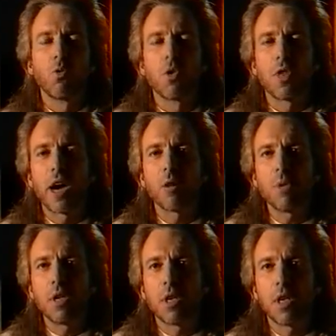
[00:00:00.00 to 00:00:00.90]
without
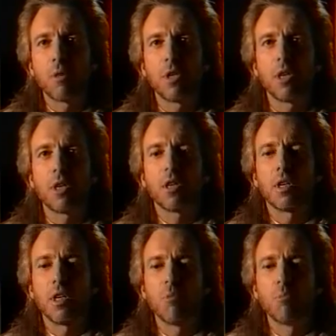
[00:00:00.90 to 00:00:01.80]
becoming
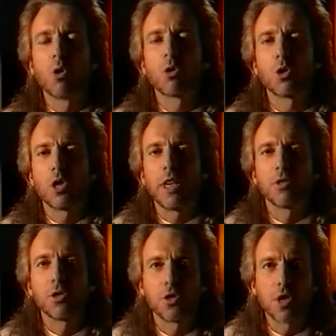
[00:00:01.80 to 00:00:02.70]
emotionally
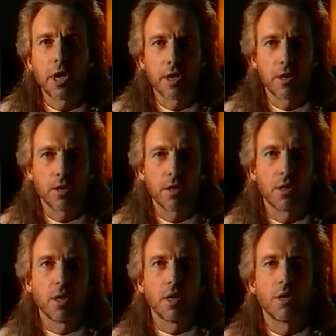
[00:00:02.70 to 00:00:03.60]
ensnared
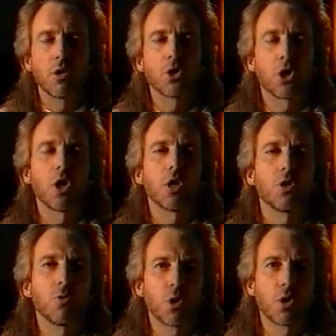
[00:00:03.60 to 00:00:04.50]
in the
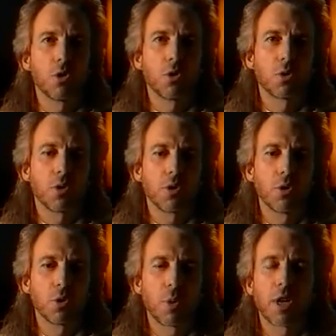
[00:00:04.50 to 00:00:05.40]
charge of what those
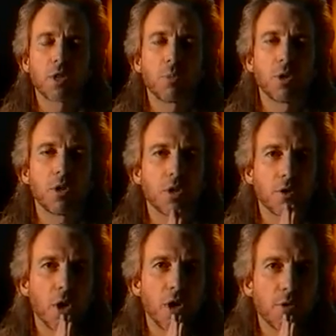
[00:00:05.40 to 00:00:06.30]
possibilities
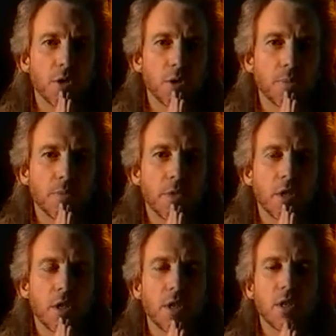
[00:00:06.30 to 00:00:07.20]
have offered.
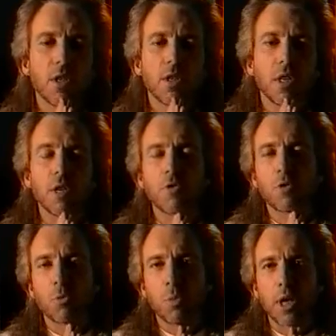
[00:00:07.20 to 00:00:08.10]
The gift
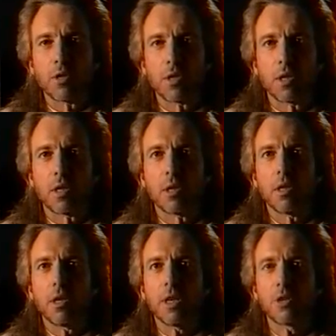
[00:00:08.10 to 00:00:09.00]
of the
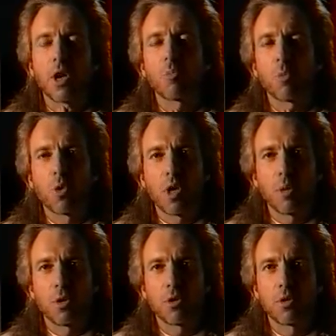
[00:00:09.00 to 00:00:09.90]
blessing is our
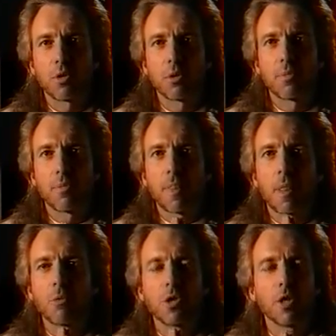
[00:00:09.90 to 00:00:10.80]
promise.
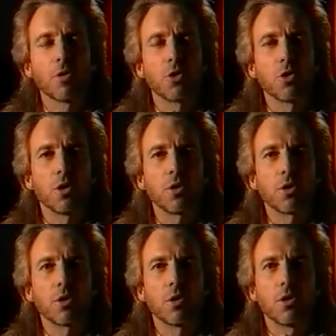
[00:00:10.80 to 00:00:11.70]
It was given to
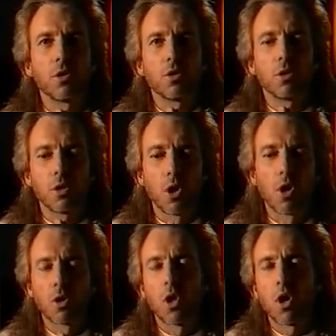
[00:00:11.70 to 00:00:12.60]
us
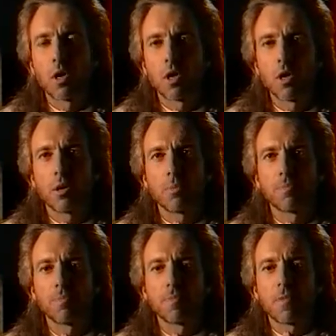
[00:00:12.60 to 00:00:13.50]
long, long ago,